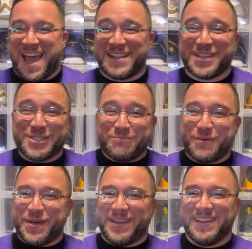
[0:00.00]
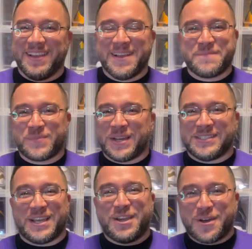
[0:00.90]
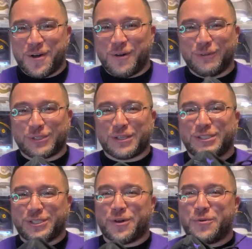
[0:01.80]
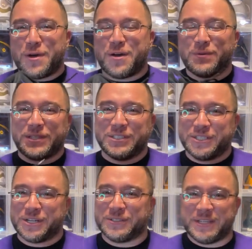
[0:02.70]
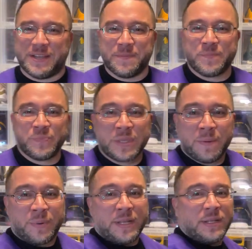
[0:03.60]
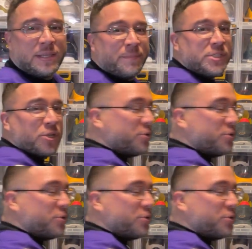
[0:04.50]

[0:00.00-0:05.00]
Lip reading: at this point, because it goes so well with this jersey. But let me show